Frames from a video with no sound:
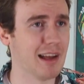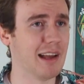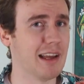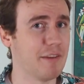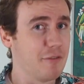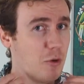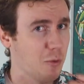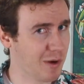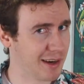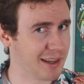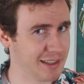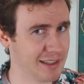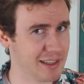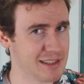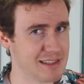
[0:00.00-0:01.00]
if you work
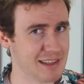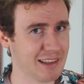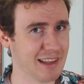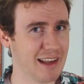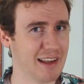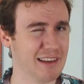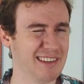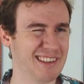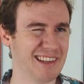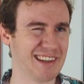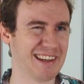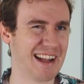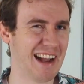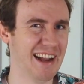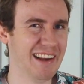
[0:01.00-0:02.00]
at Disneyland, you're
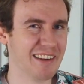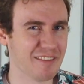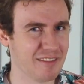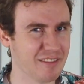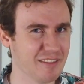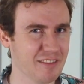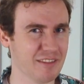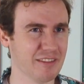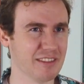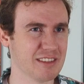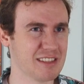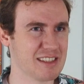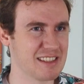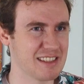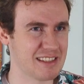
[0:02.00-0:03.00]
kind of
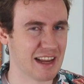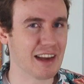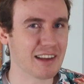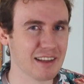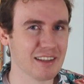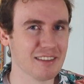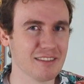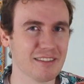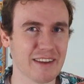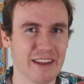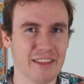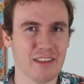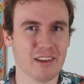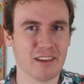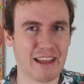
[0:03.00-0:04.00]
stuck
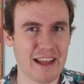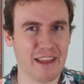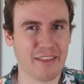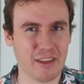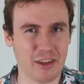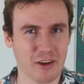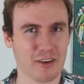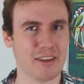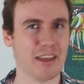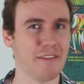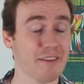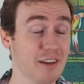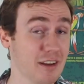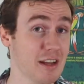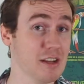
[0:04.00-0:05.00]
in the land that you're
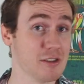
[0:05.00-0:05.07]
given.